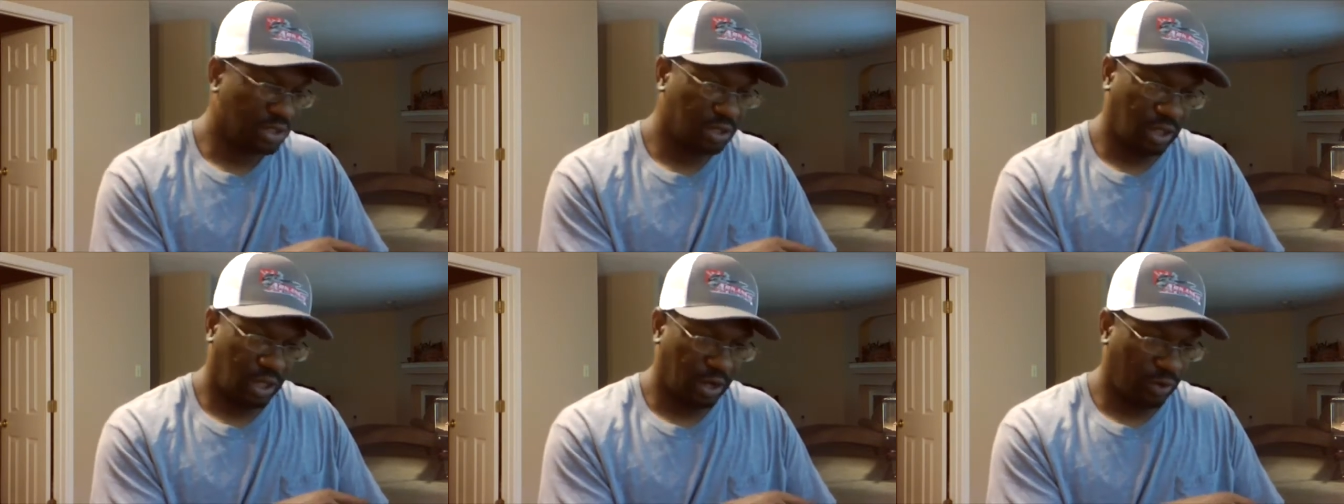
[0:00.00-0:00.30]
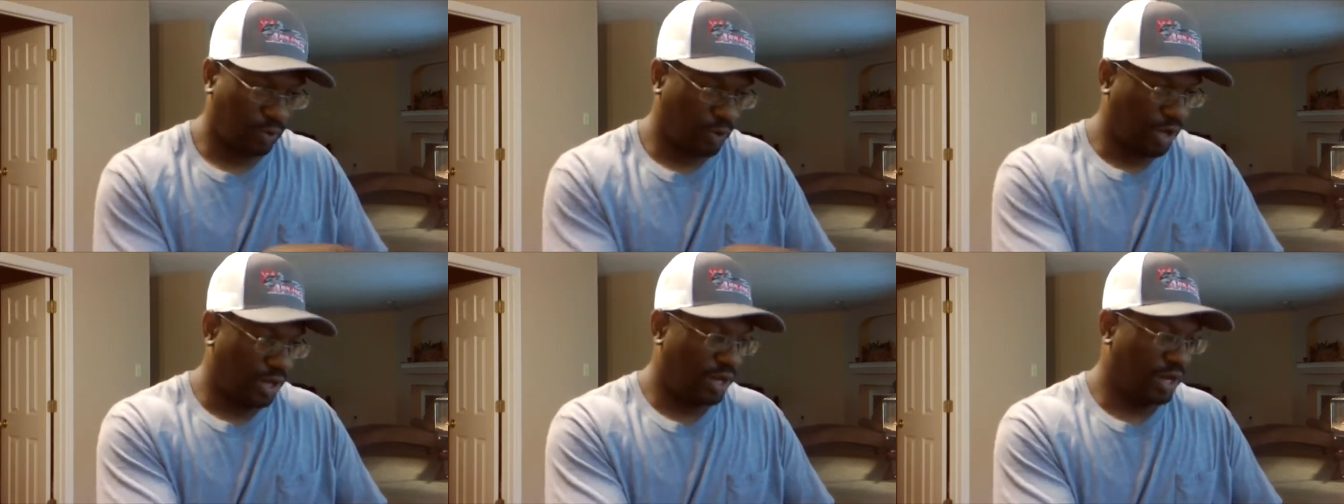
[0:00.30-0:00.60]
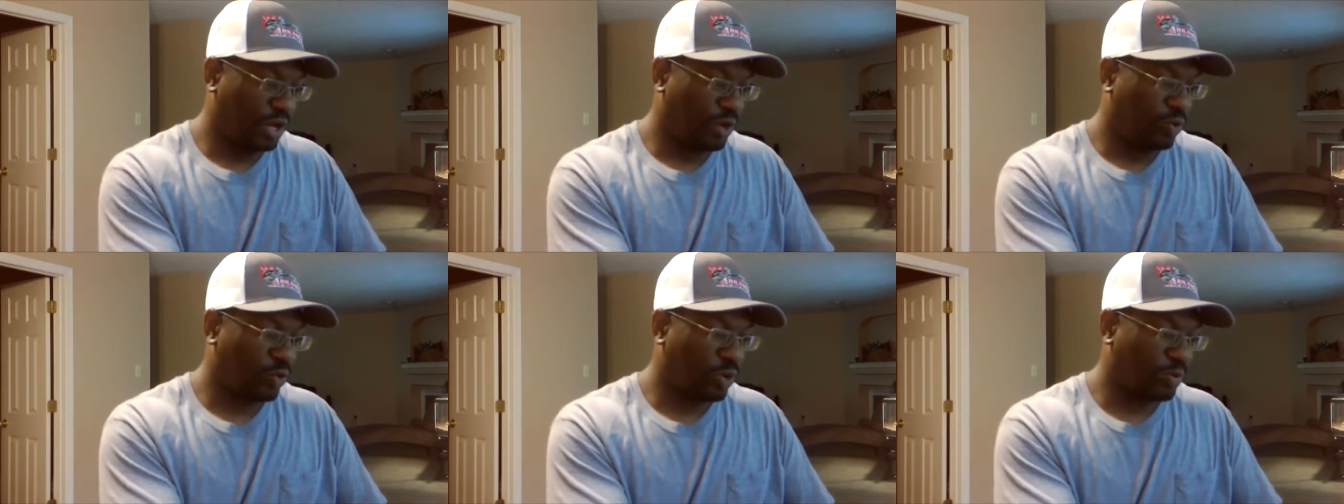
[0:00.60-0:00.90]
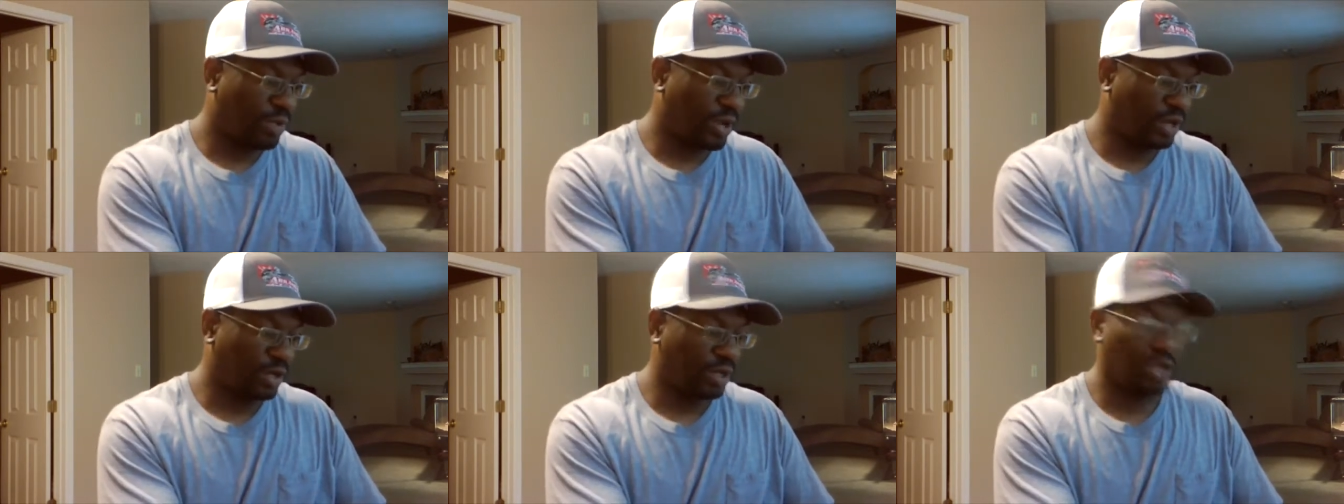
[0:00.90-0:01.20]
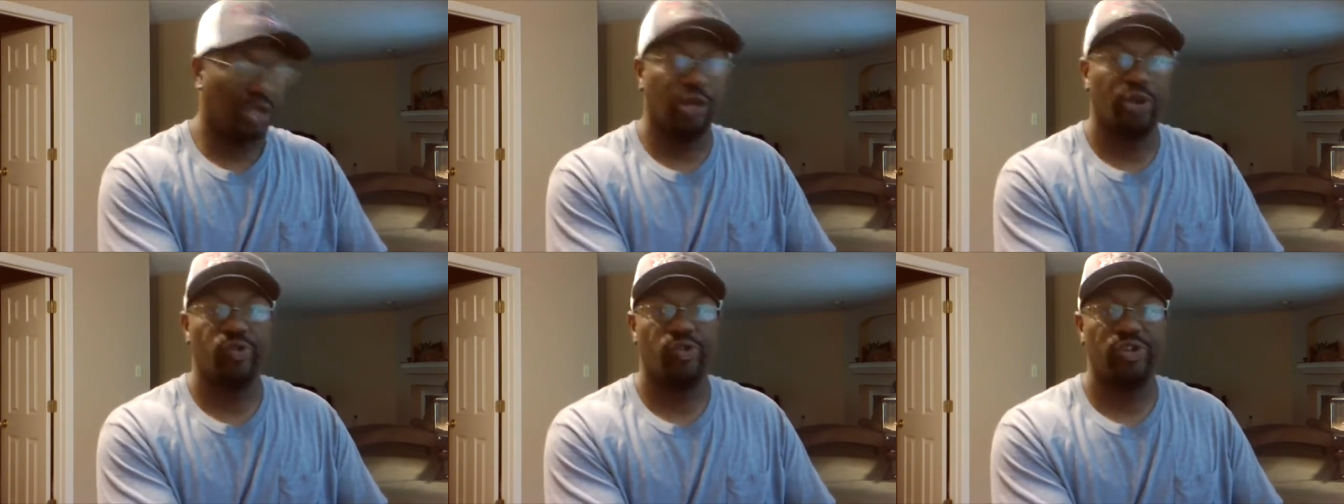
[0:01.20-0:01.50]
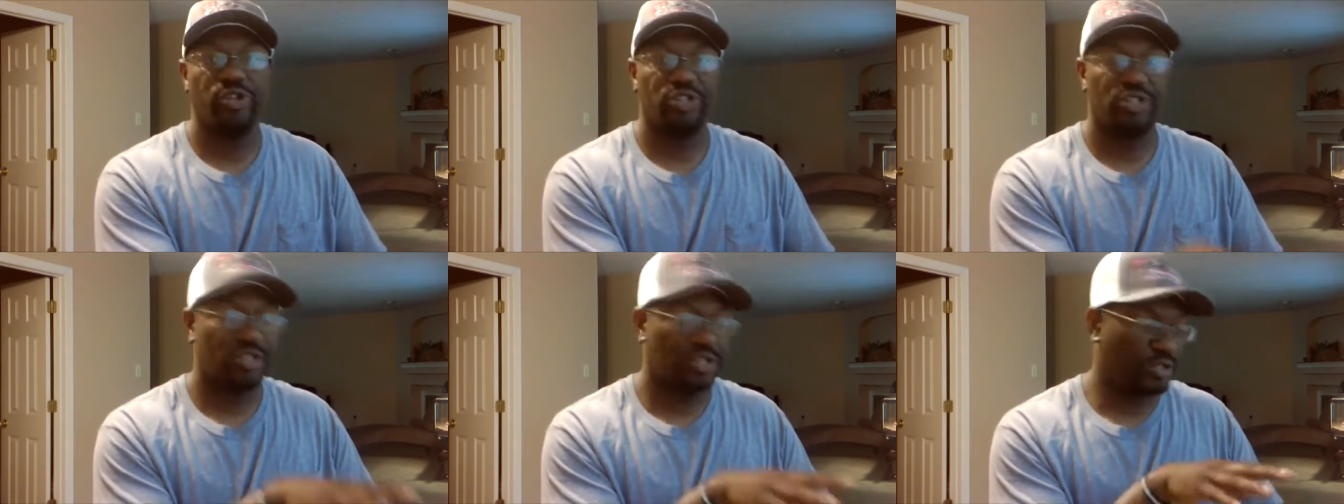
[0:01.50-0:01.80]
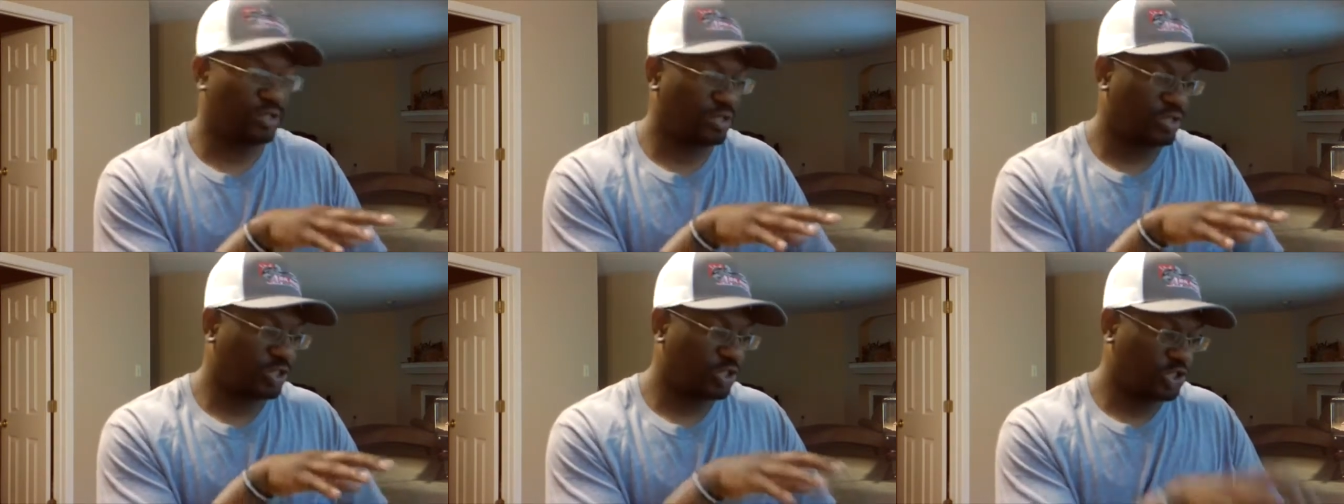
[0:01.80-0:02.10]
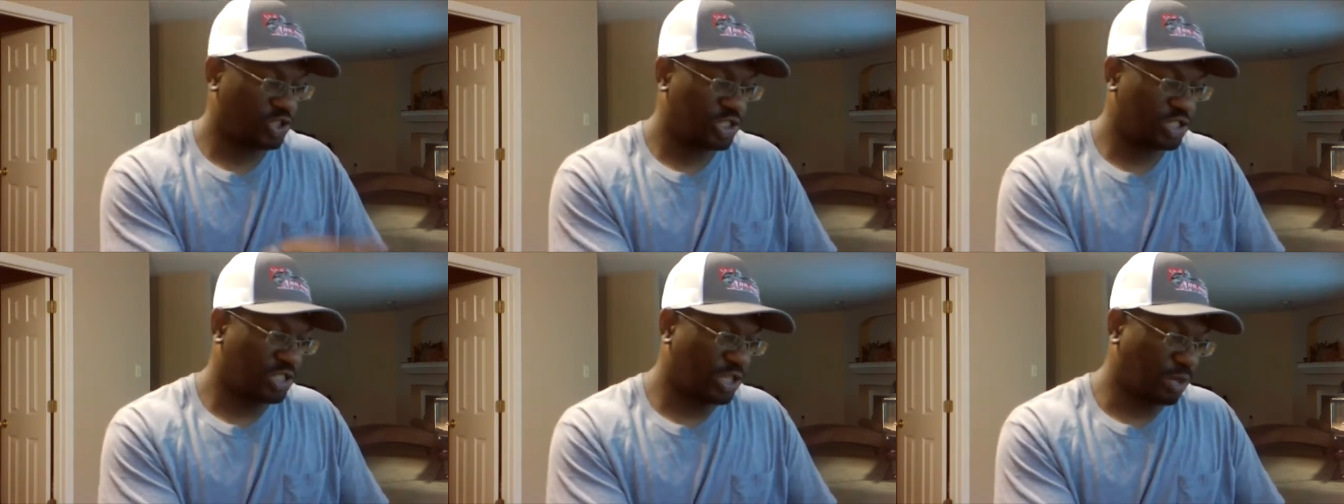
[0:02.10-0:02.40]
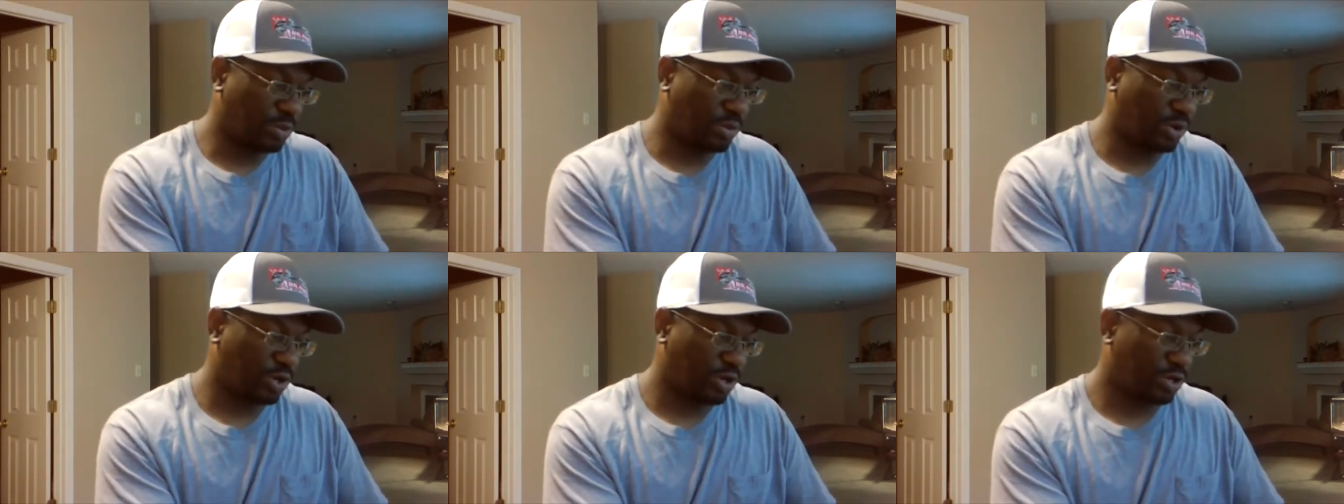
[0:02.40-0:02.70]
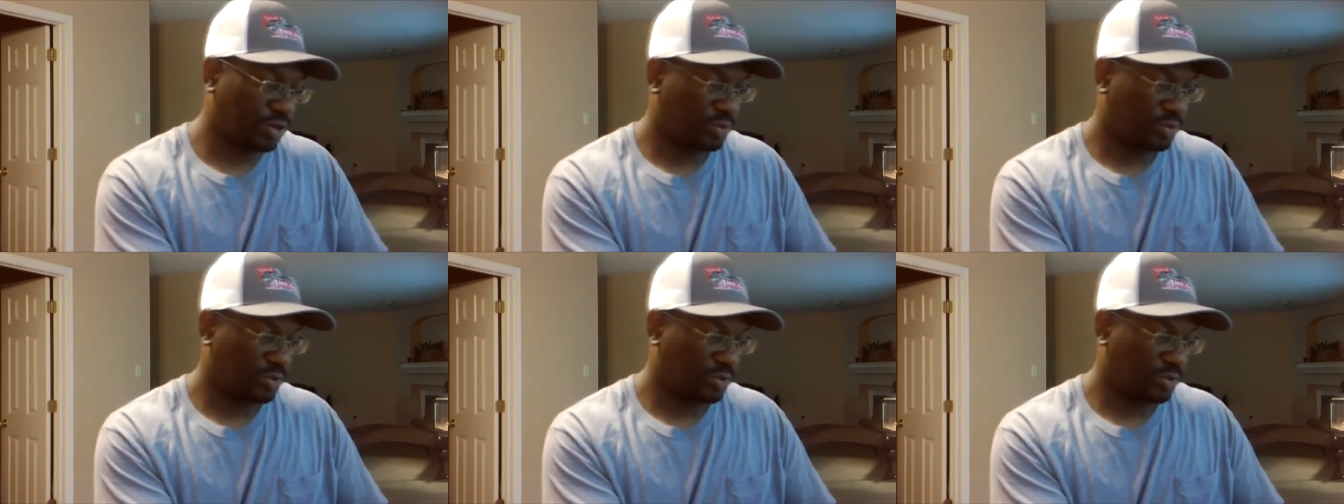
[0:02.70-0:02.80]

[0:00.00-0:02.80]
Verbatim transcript: like right now we're about to go into summer.